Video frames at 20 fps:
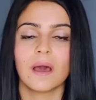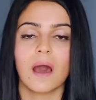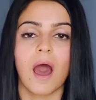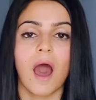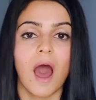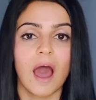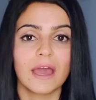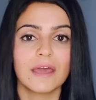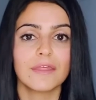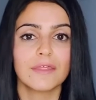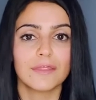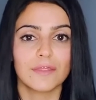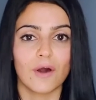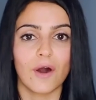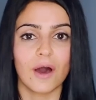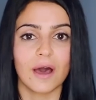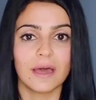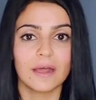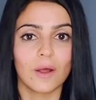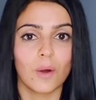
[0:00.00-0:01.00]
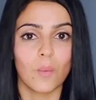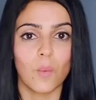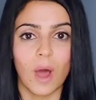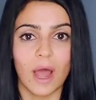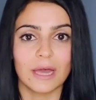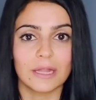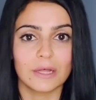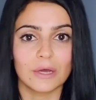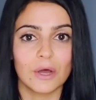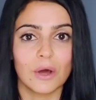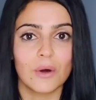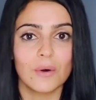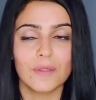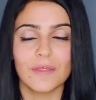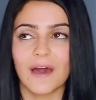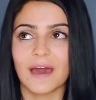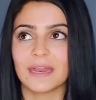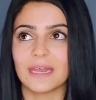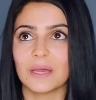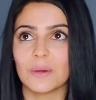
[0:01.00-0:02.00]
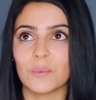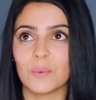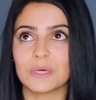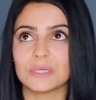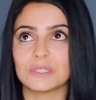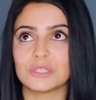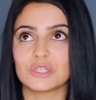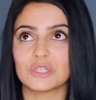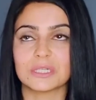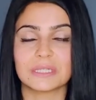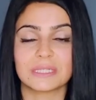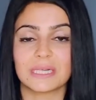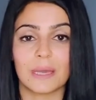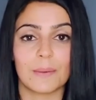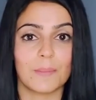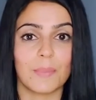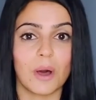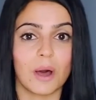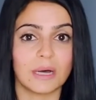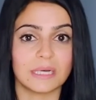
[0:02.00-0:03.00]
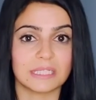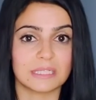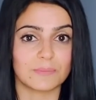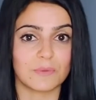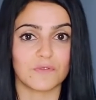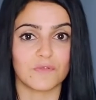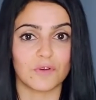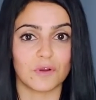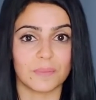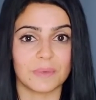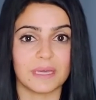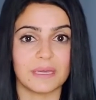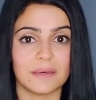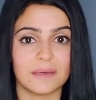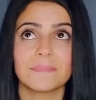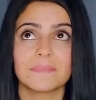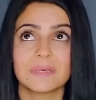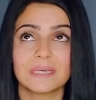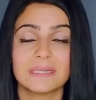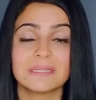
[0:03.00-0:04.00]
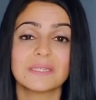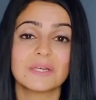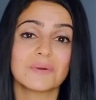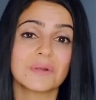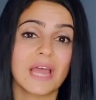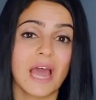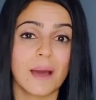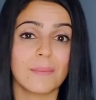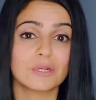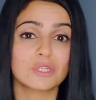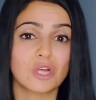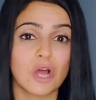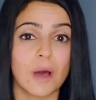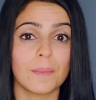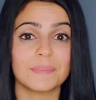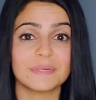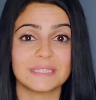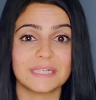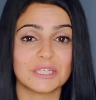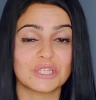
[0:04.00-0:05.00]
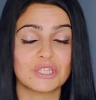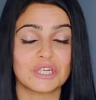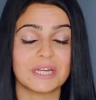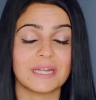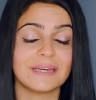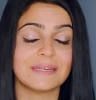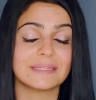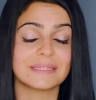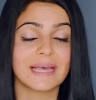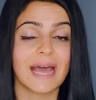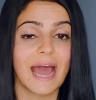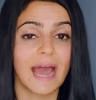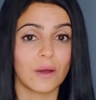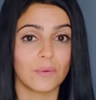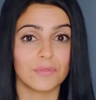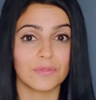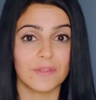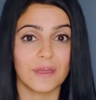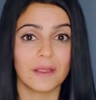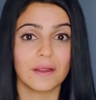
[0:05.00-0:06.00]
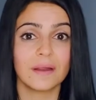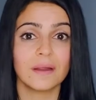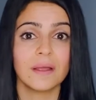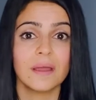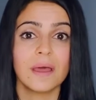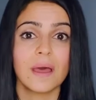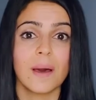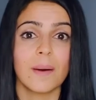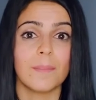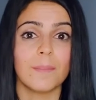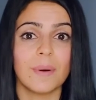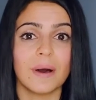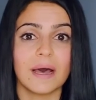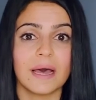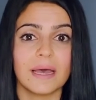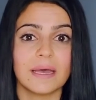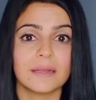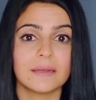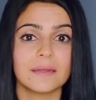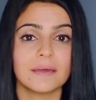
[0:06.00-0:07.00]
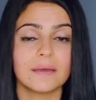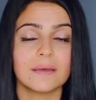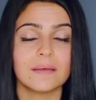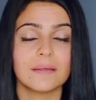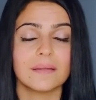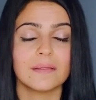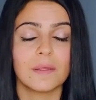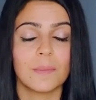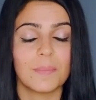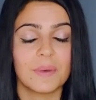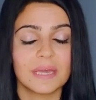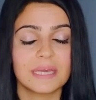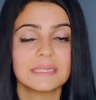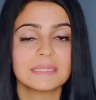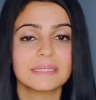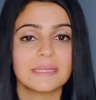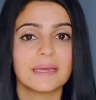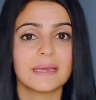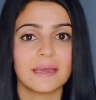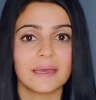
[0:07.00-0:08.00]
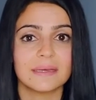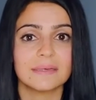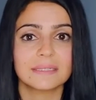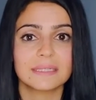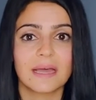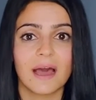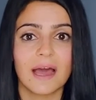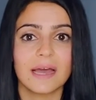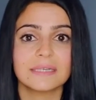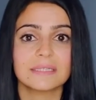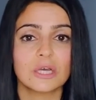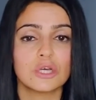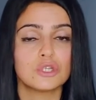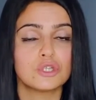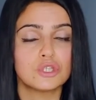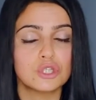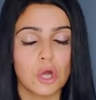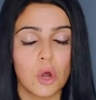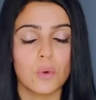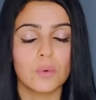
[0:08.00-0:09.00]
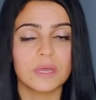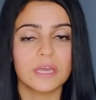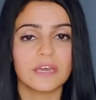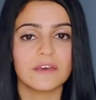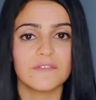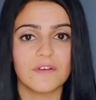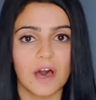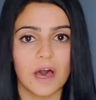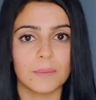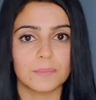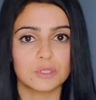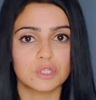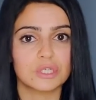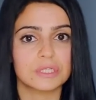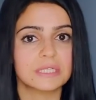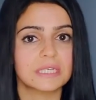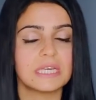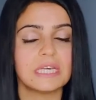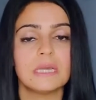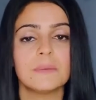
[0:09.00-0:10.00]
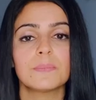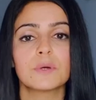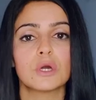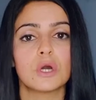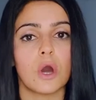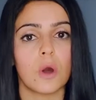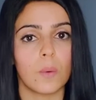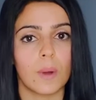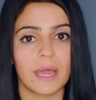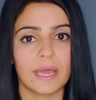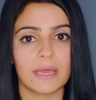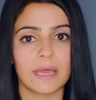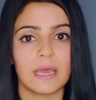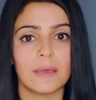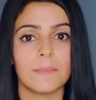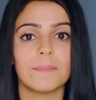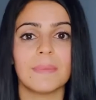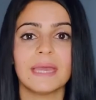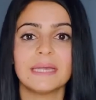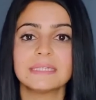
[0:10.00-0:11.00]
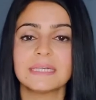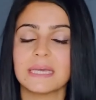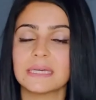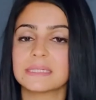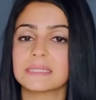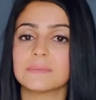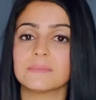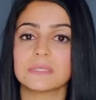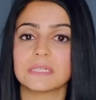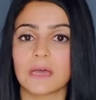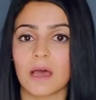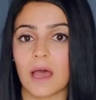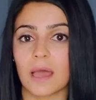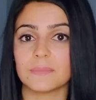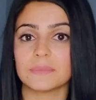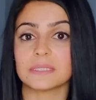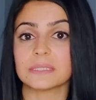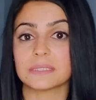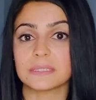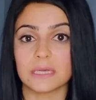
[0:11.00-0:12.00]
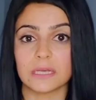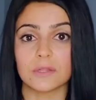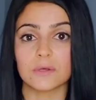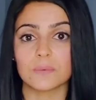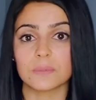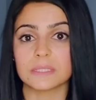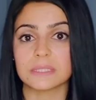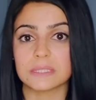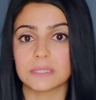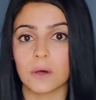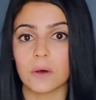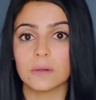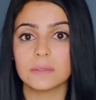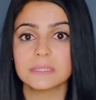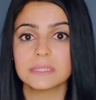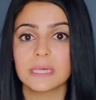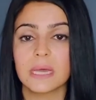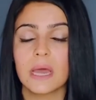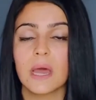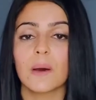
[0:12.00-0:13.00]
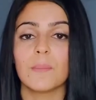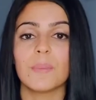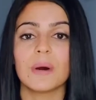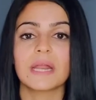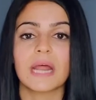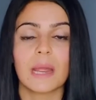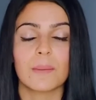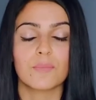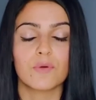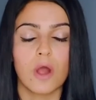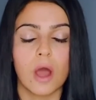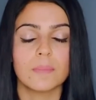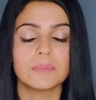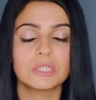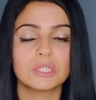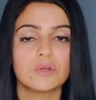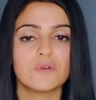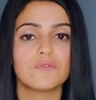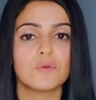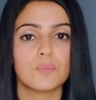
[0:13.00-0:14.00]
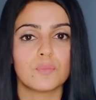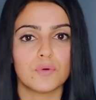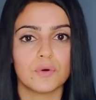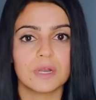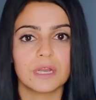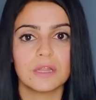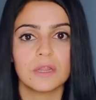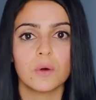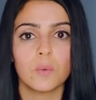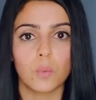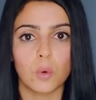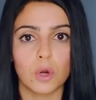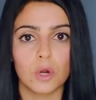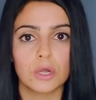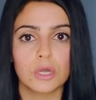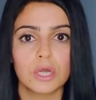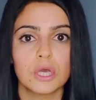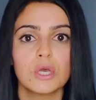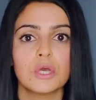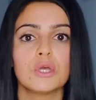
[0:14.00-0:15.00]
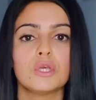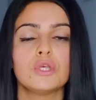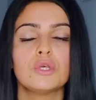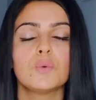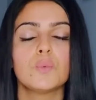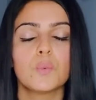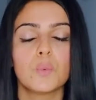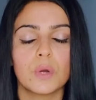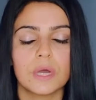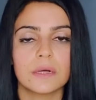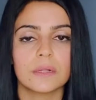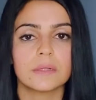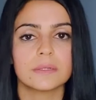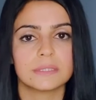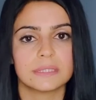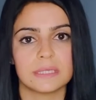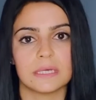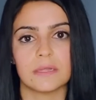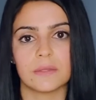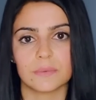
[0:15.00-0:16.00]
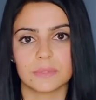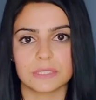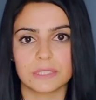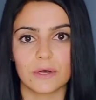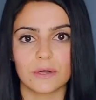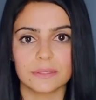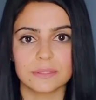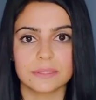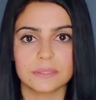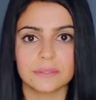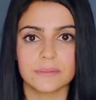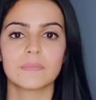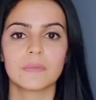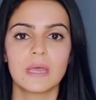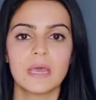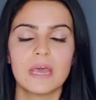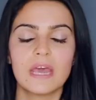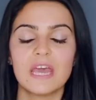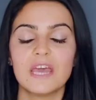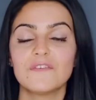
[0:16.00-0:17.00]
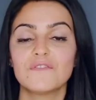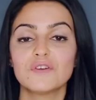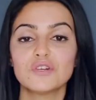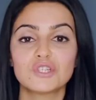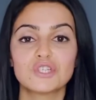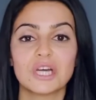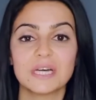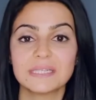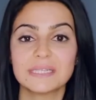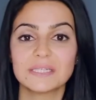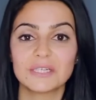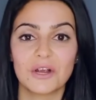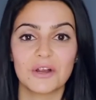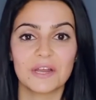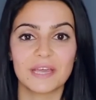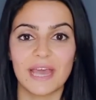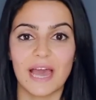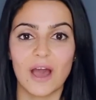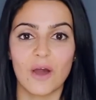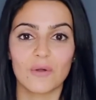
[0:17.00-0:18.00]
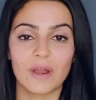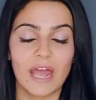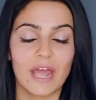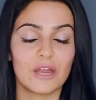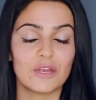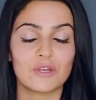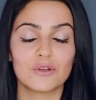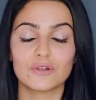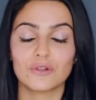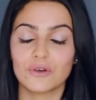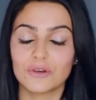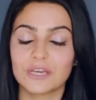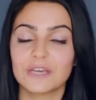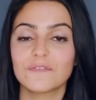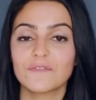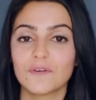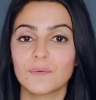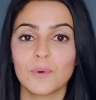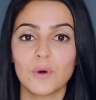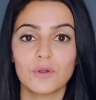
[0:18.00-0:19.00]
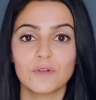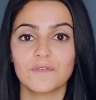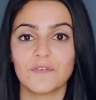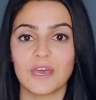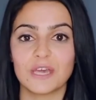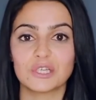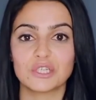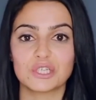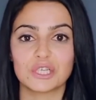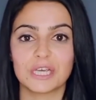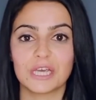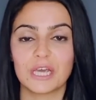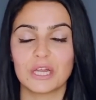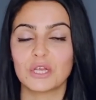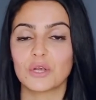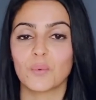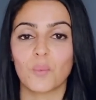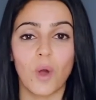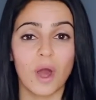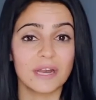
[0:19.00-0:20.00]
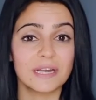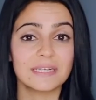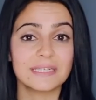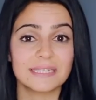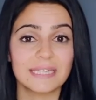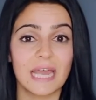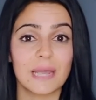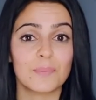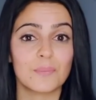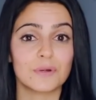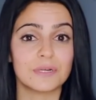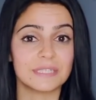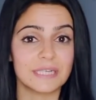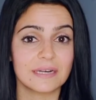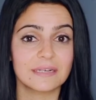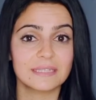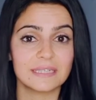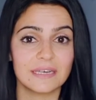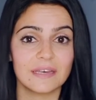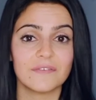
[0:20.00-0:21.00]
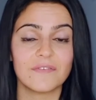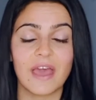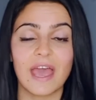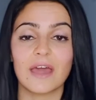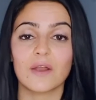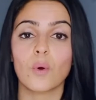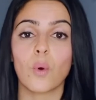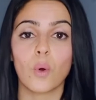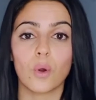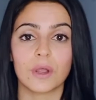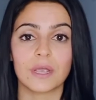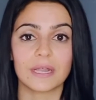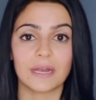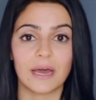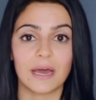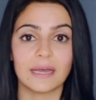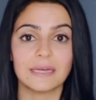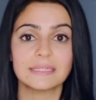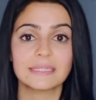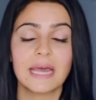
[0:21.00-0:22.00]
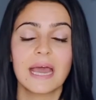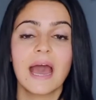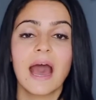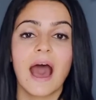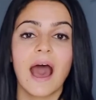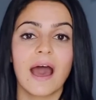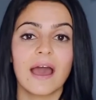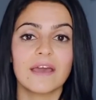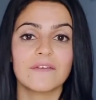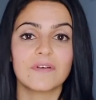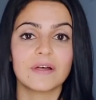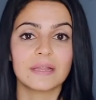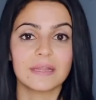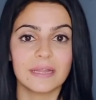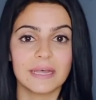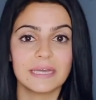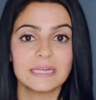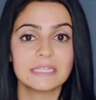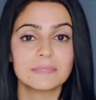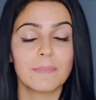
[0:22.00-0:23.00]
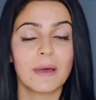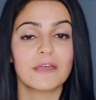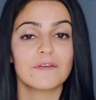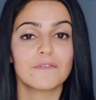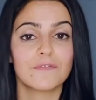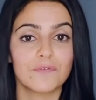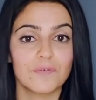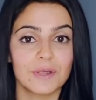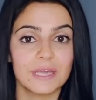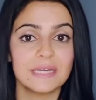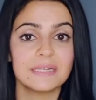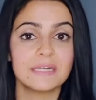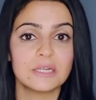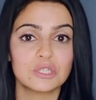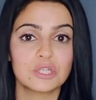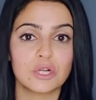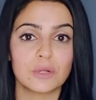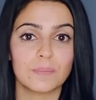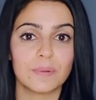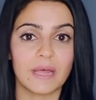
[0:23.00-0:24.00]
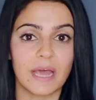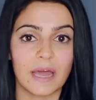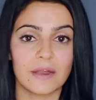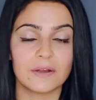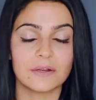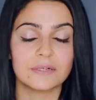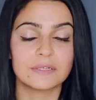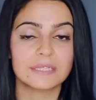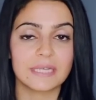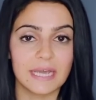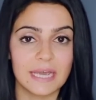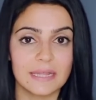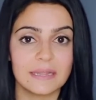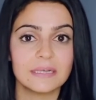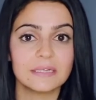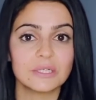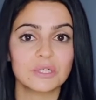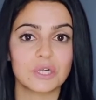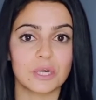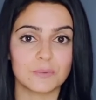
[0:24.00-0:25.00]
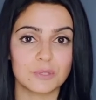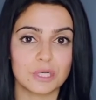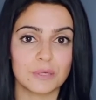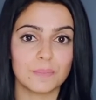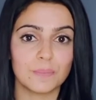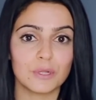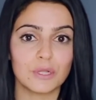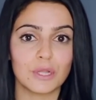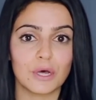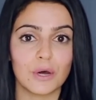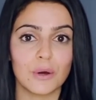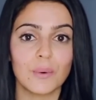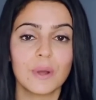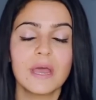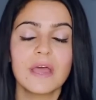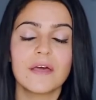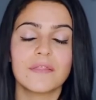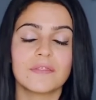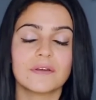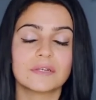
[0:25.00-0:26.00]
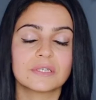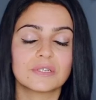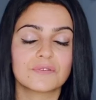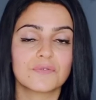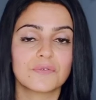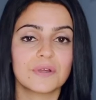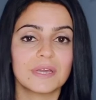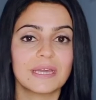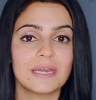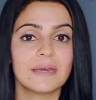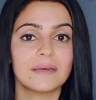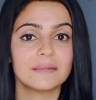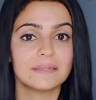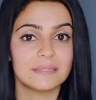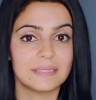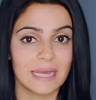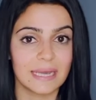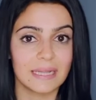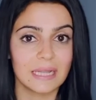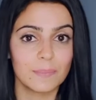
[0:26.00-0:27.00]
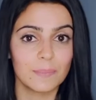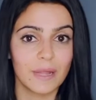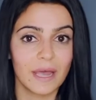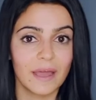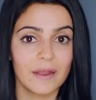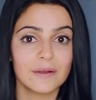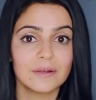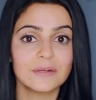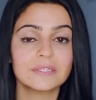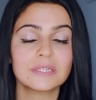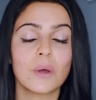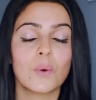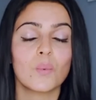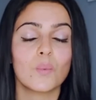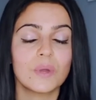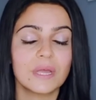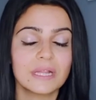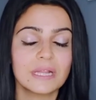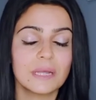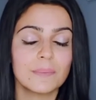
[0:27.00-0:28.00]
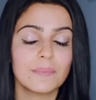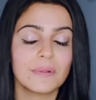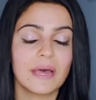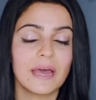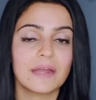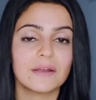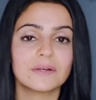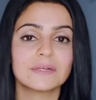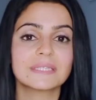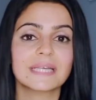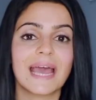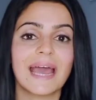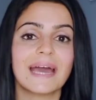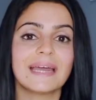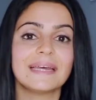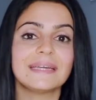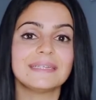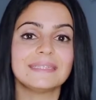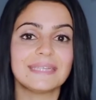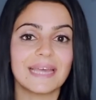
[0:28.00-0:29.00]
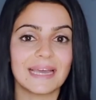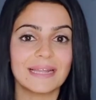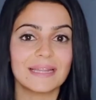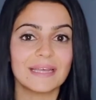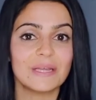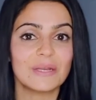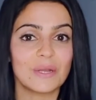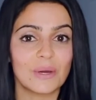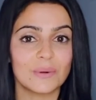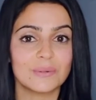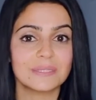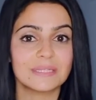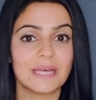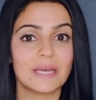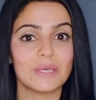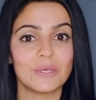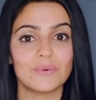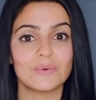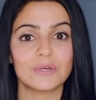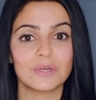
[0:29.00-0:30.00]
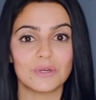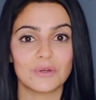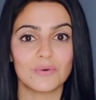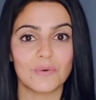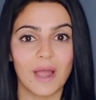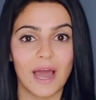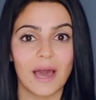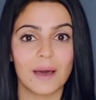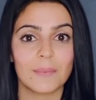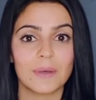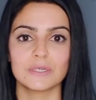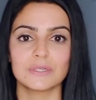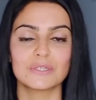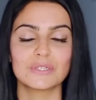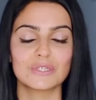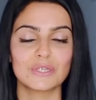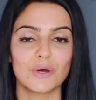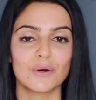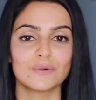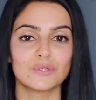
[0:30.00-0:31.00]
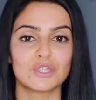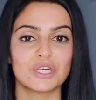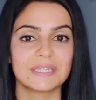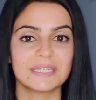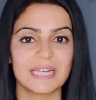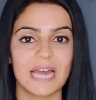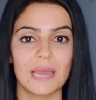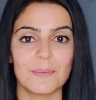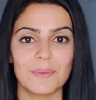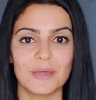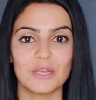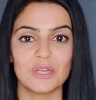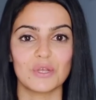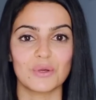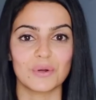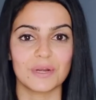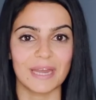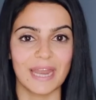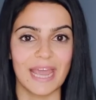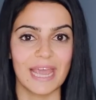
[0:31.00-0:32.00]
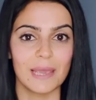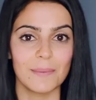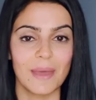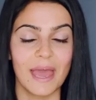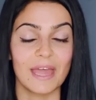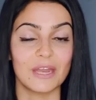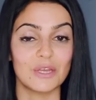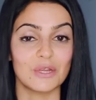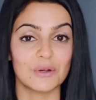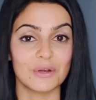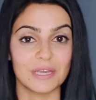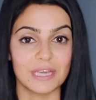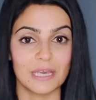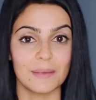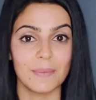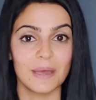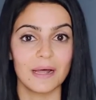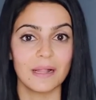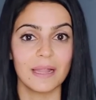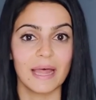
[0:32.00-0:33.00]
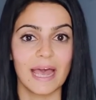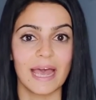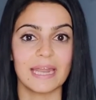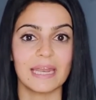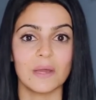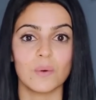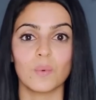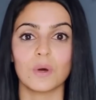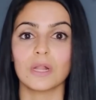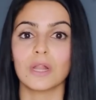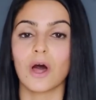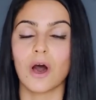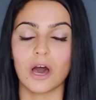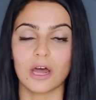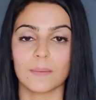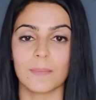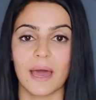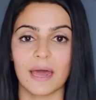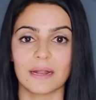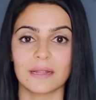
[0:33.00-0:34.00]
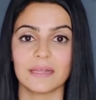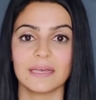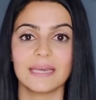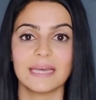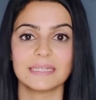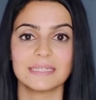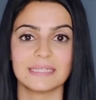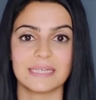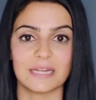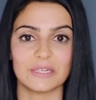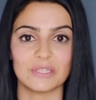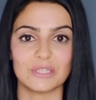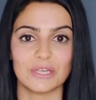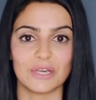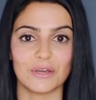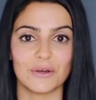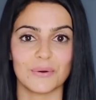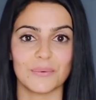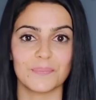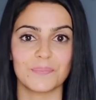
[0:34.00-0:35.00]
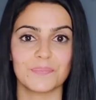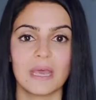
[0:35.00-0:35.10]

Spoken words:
I thought a while ago that it was just impossible for me, considering how much competition is out there, but the biggest thing is, guys, don't give up. Just keep going. It may take some time to see the results, but I promise you, if you put in the work, you will see the results. If you're just starting out and you're looking for motivation, you're wanting to stay productive and organized, I've linked my free digital planners in the description below. There's free daily planners, weekly planners, and daily notes that you can grab. So just type in your name and your email and it will automatically get sent to you.